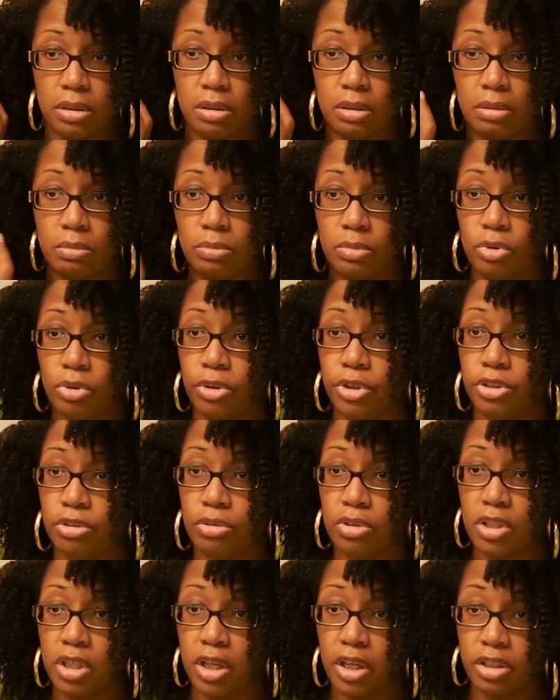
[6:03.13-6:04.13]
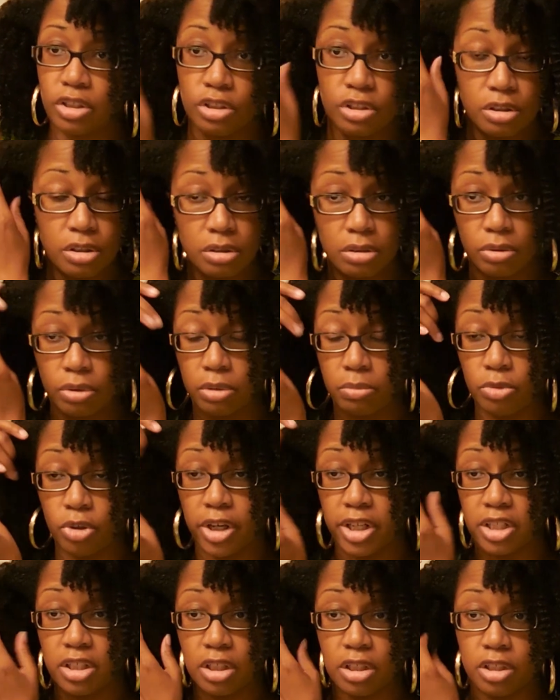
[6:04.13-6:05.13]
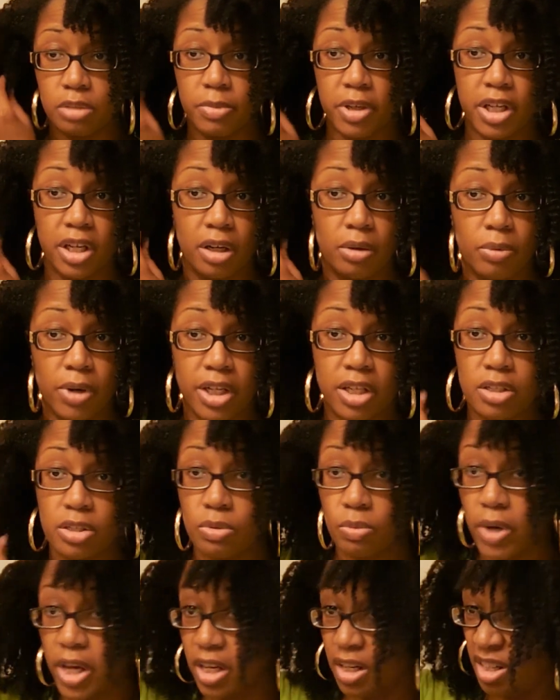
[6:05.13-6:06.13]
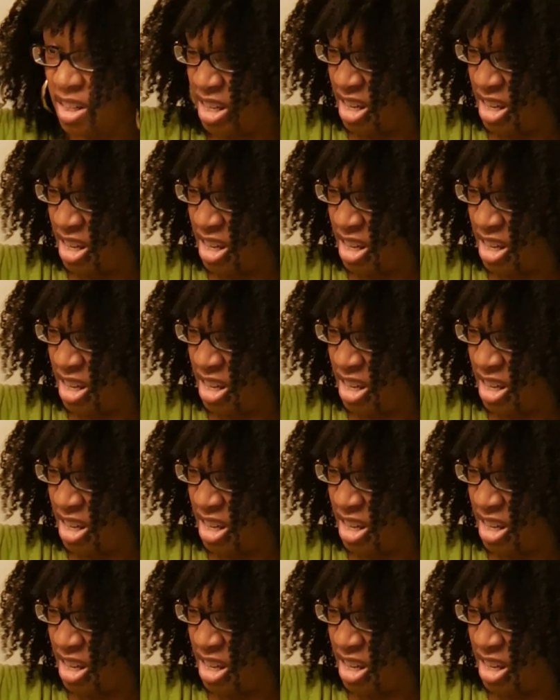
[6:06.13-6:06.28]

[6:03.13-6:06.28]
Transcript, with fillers: the more you touch, or the more I touch my hair while it's wet,